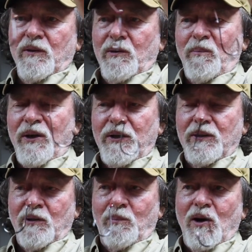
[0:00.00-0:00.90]
the bait
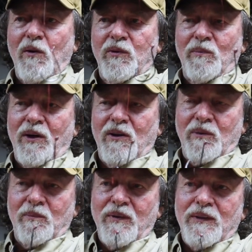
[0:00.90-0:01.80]
up off the
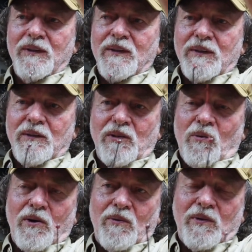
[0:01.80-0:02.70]
bottom
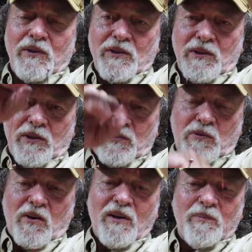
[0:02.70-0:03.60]
quite a ways, and then it's
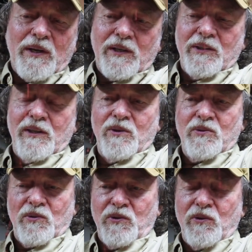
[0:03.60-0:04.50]
dropped back down,
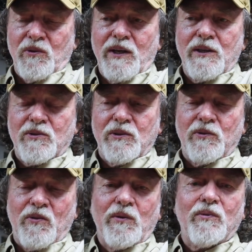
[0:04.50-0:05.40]
so you're actually
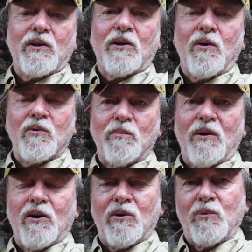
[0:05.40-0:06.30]
drifting across the
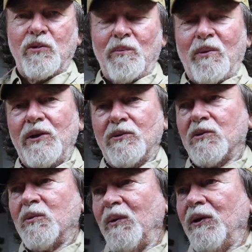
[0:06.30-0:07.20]
bottom with your bait
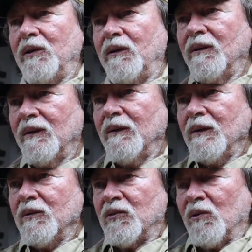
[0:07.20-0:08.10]
suspended
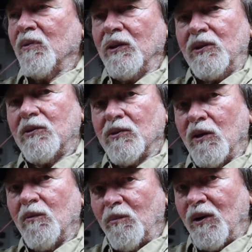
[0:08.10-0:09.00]
several inches
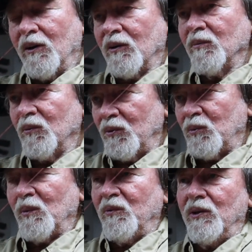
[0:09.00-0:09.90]
off the bottom,
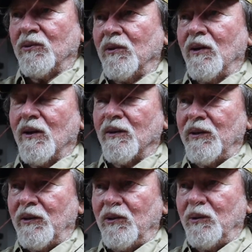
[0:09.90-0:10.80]
which prevents a lot of
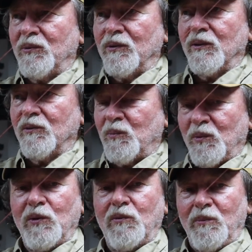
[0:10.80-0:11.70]
hang-ups, and it's
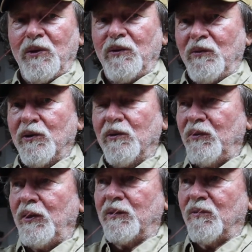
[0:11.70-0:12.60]
proved to be very
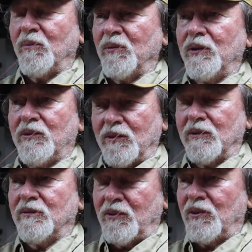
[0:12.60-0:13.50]
effective for me
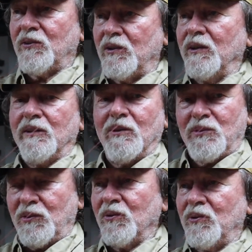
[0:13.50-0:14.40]
to this day. I'm
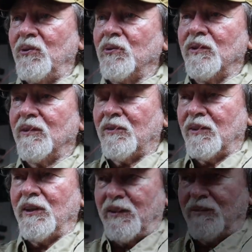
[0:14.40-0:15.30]
still using it
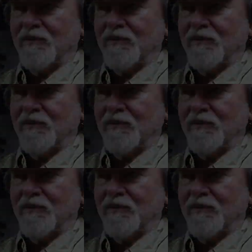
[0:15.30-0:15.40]
today.